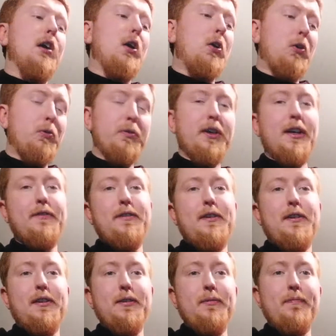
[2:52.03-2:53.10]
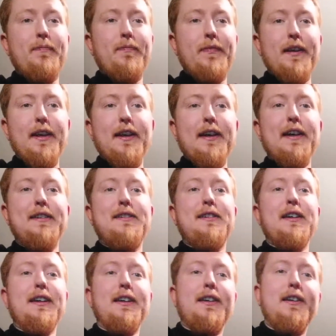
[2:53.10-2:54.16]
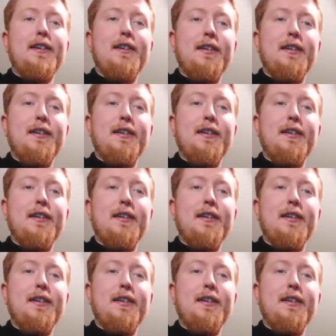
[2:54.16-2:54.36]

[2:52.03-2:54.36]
All we have to do is take